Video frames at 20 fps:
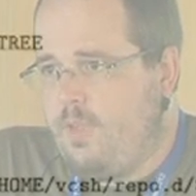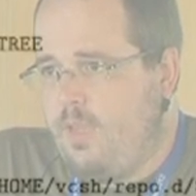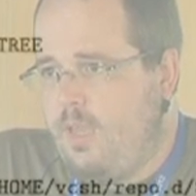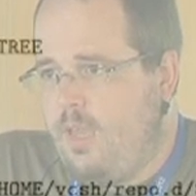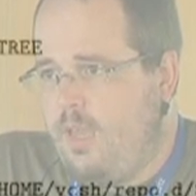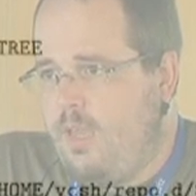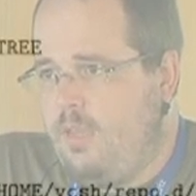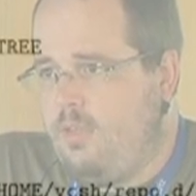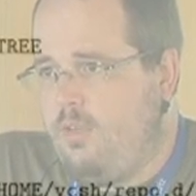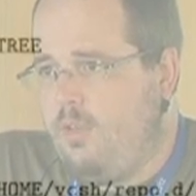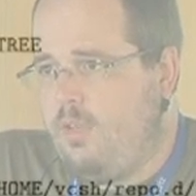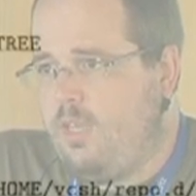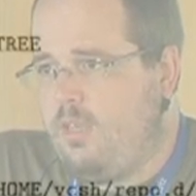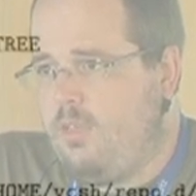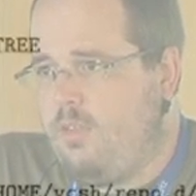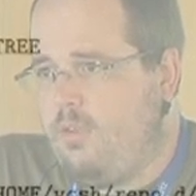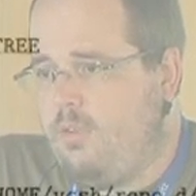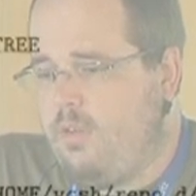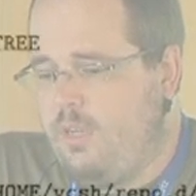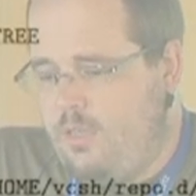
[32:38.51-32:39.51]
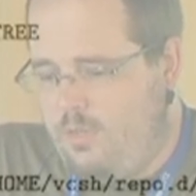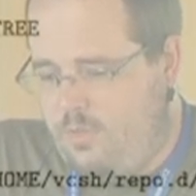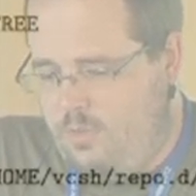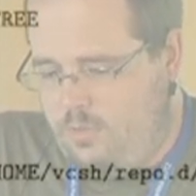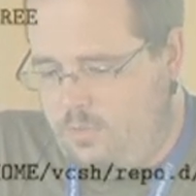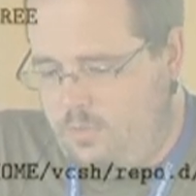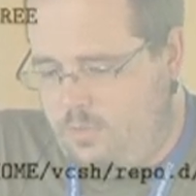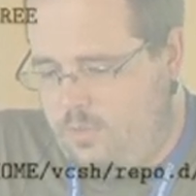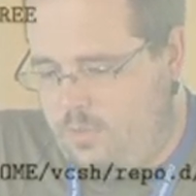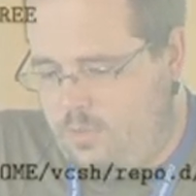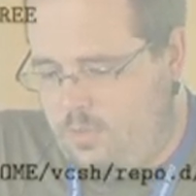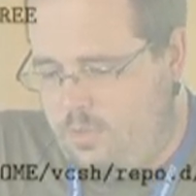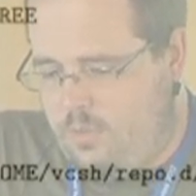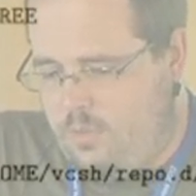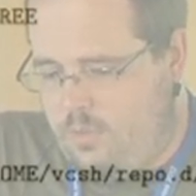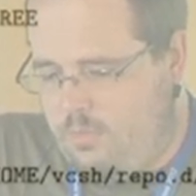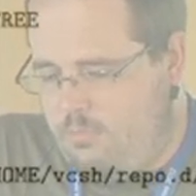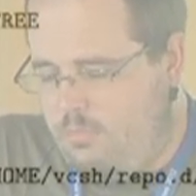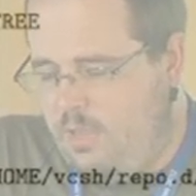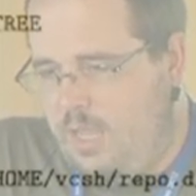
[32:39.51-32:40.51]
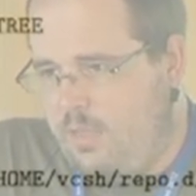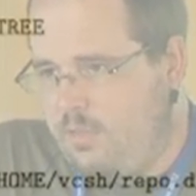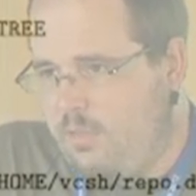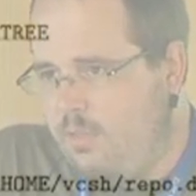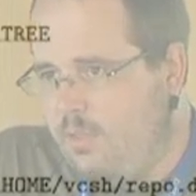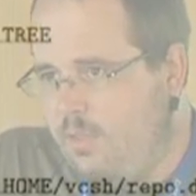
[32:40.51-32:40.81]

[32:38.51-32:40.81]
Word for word: and you get there into, yeah,